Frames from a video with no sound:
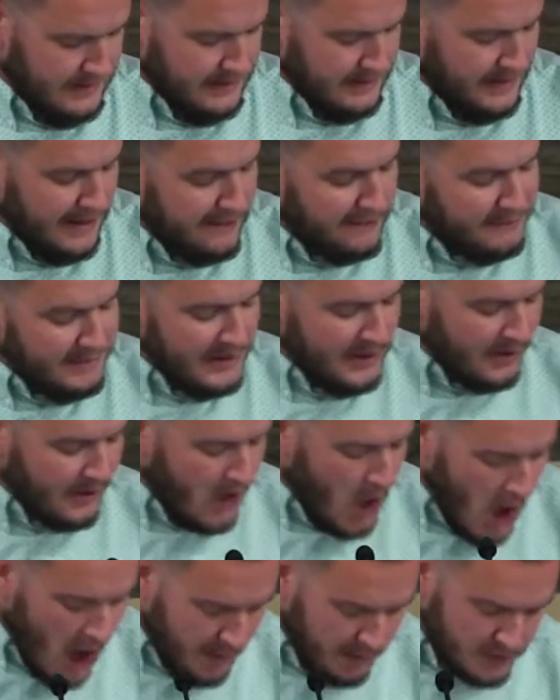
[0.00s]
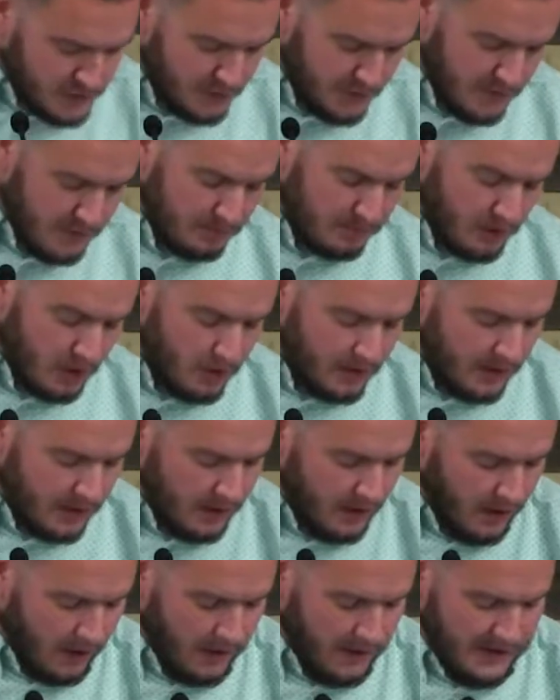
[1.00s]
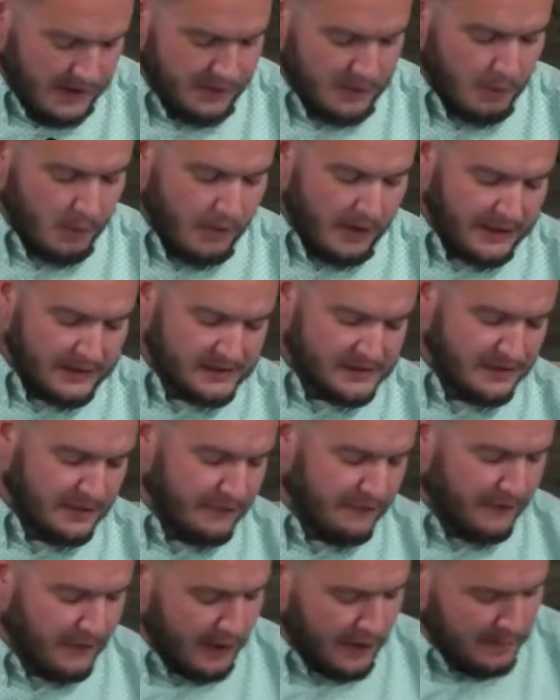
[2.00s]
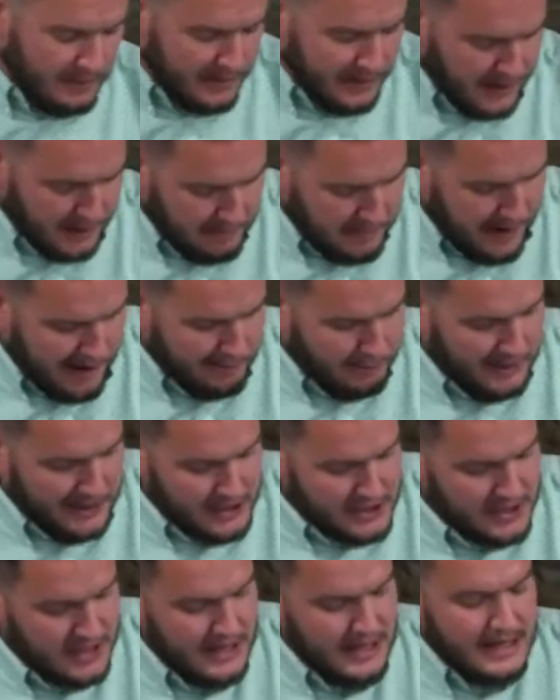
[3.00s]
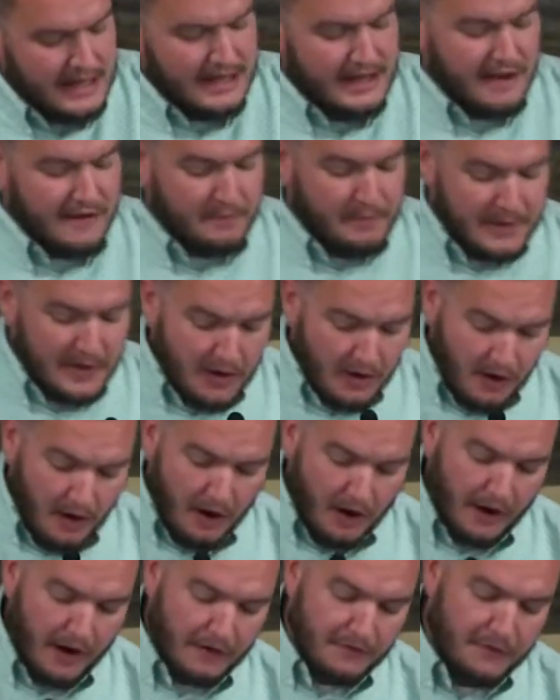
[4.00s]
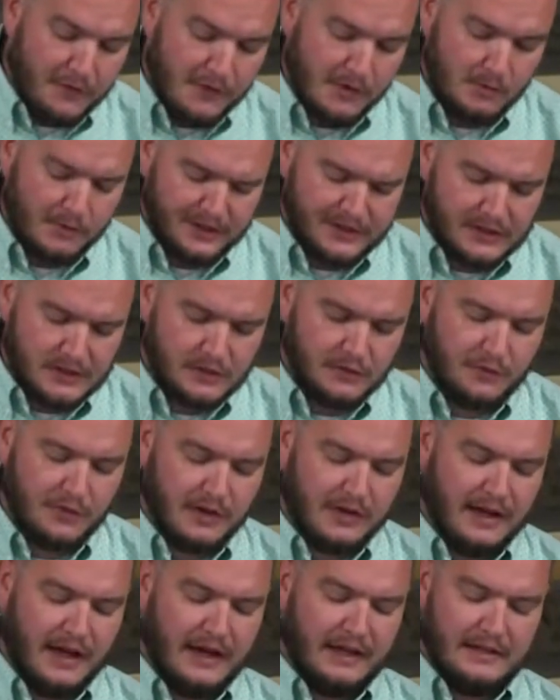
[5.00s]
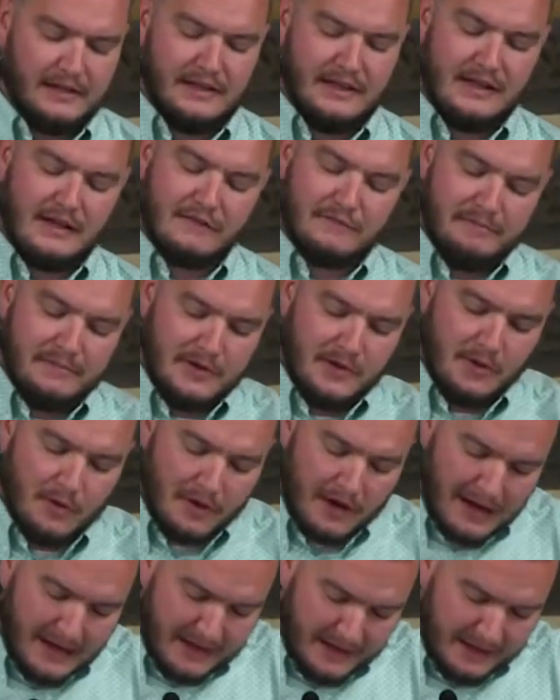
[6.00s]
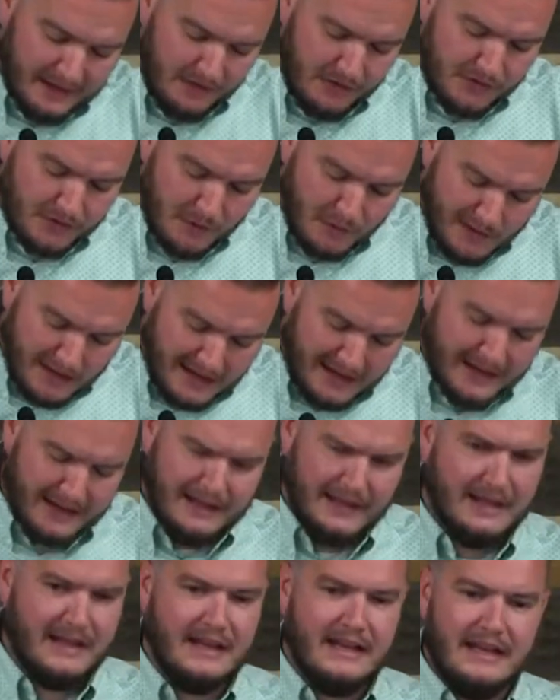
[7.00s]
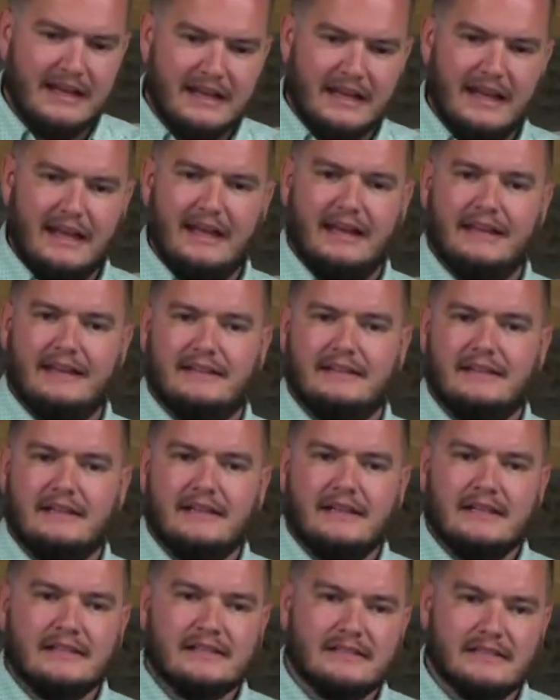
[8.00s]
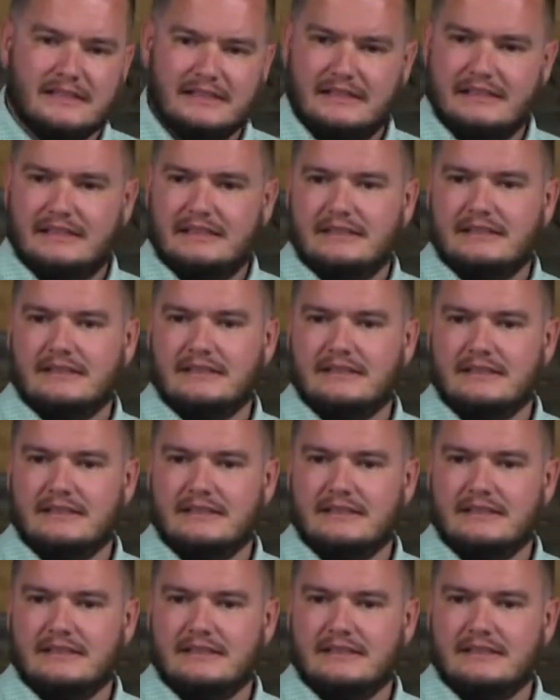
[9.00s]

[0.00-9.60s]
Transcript: Give me your arms for the brokenhearted, the ones that are far beyond my reach. Give me your heart for the ones forgotten. Give me your eyes so I can see."